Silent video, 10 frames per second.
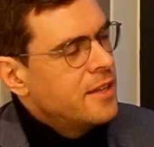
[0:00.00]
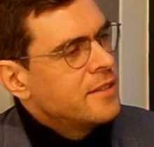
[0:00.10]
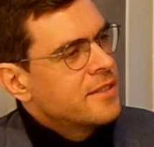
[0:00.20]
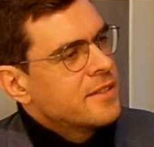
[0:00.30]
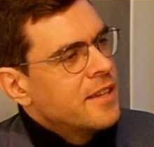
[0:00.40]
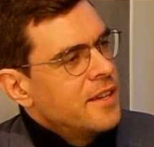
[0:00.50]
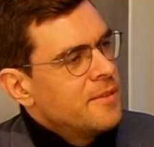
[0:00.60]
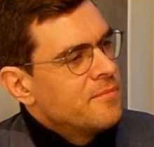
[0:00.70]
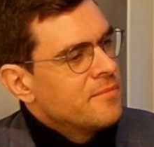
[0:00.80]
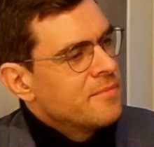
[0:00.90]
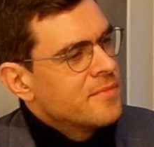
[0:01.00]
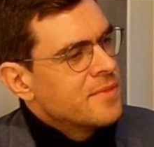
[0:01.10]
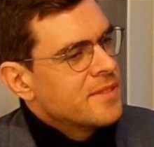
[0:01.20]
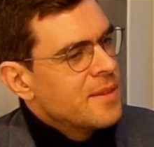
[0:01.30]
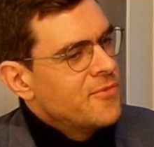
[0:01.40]
and
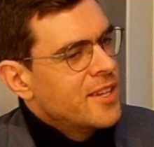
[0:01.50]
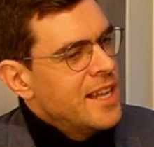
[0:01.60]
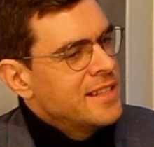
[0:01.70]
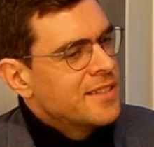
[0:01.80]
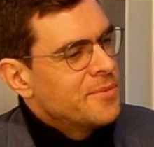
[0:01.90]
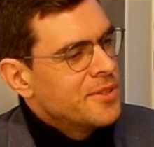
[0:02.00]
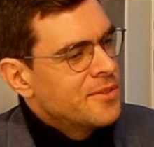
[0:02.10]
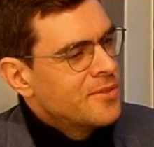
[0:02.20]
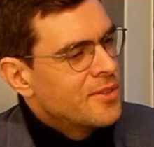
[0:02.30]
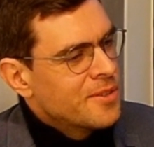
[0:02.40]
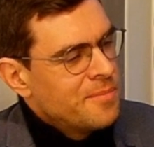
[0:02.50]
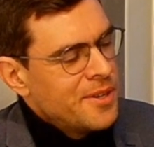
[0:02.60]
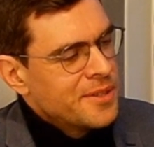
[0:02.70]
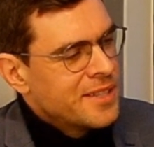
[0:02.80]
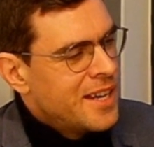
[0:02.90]
something else I wanted to talk
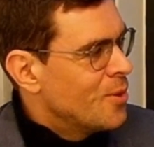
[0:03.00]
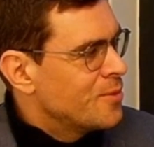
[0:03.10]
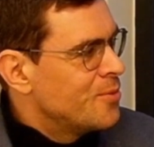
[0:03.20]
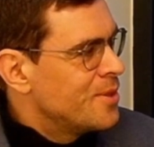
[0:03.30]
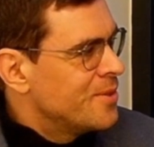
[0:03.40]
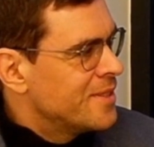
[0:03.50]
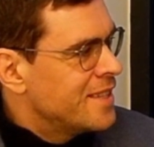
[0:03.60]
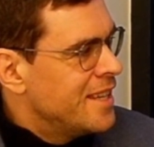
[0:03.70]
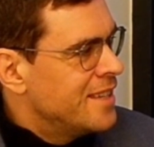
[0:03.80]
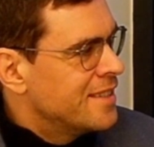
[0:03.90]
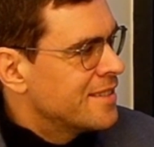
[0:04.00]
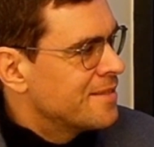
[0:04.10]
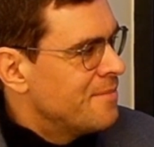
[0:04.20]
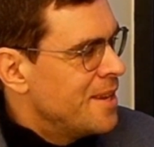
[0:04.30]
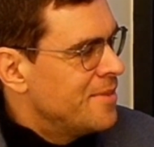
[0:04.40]
about. What would you say
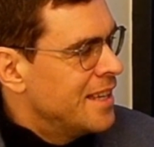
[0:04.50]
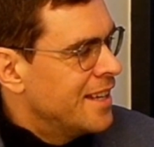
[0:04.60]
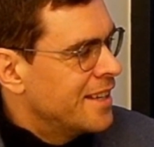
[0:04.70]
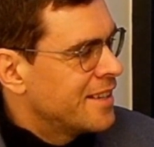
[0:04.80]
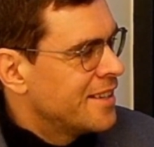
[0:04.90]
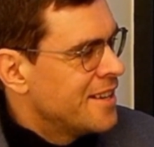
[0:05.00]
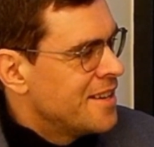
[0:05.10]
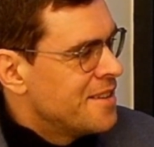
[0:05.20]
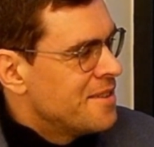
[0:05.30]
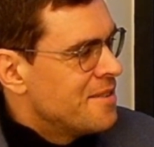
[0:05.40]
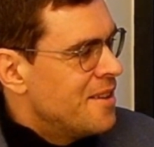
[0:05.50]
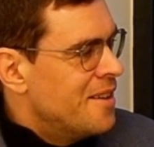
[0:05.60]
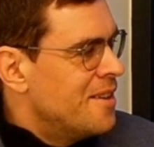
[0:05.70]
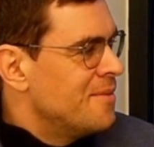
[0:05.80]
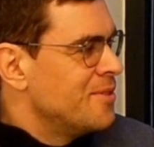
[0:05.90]
is maybe like
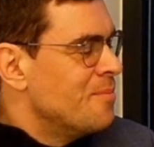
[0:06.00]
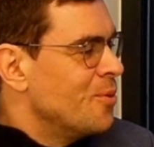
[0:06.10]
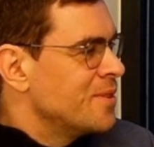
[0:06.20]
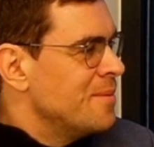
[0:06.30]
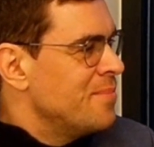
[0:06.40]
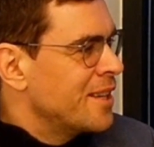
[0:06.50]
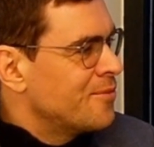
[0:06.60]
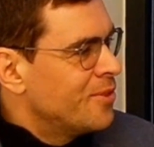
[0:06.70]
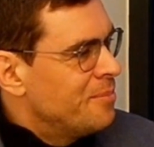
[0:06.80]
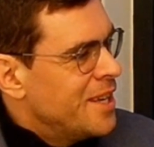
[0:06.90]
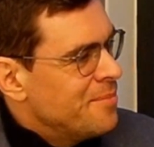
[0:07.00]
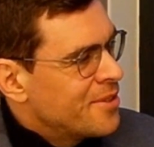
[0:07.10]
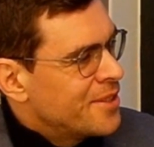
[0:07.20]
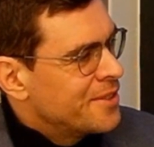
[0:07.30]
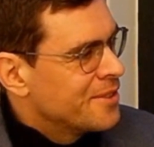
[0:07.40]
the most impactful
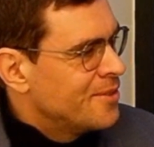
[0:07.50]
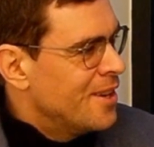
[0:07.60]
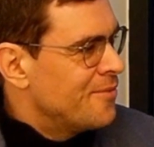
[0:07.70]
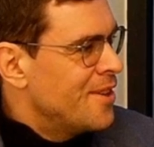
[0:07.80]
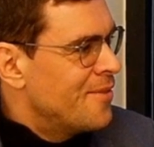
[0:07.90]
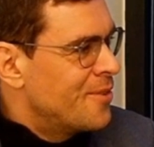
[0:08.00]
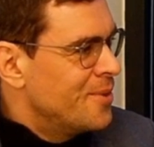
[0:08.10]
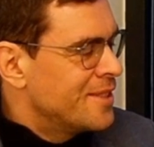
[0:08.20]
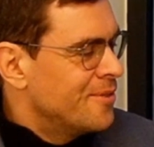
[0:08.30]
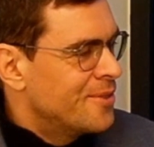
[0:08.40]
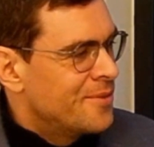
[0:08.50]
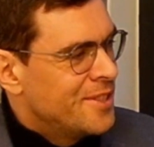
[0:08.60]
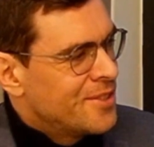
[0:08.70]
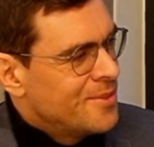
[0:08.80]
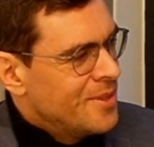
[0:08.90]
paper you have ever written or
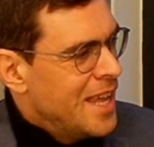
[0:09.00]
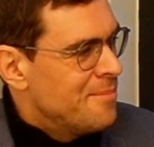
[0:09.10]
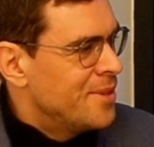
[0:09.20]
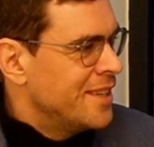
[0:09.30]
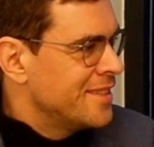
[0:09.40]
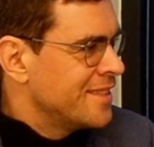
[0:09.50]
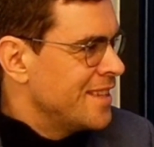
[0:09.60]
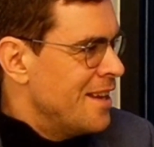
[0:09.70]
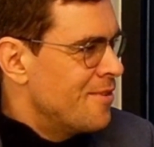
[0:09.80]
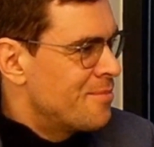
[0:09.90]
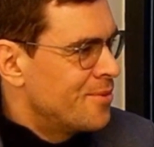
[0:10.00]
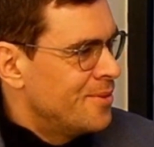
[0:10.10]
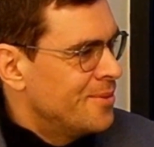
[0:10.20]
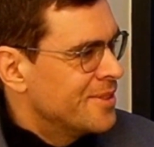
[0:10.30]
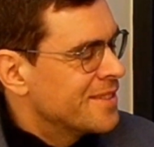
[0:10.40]
which your lab has ever
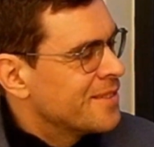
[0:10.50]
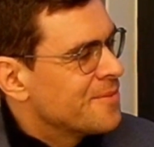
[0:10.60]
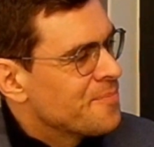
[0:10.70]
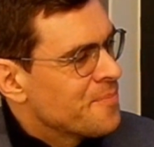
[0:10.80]
produced?